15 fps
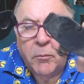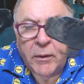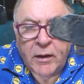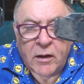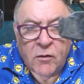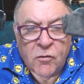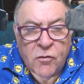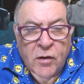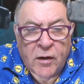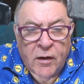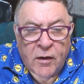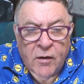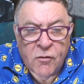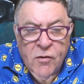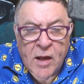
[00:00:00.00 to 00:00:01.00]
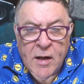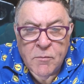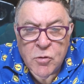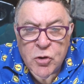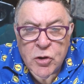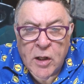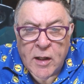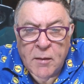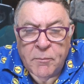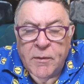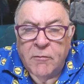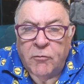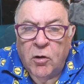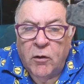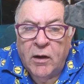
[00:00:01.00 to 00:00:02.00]
But you can see they're the same shape.
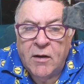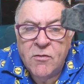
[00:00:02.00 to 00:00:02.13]
They've got